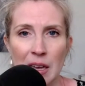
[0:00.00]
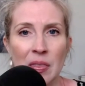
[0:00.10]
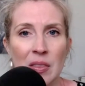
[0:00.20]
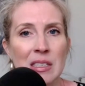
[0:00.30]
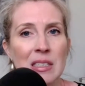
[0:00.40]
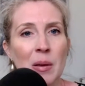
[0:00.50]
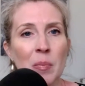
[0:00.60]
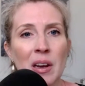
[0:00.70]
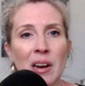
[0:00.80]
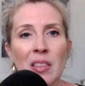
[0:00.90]
and this is
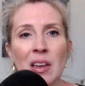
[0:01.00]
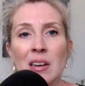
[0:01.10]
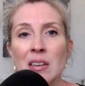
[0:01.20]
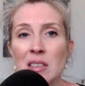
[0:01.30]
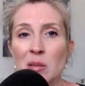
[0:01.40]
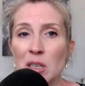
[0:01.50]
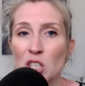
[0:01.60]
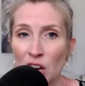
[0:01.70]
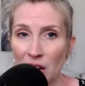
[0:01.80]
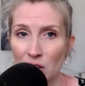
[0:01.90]
something I think needs to be
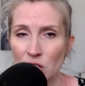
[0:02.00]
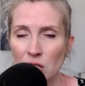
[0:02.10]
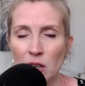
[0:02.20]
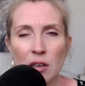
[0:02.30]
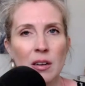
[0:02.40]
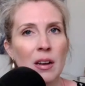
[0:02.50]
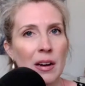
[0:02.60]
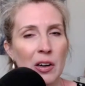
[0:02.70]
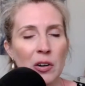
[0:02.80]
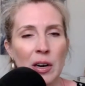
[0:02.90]
changed. I
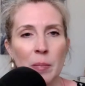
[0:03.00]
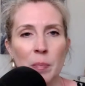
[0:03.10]
agree.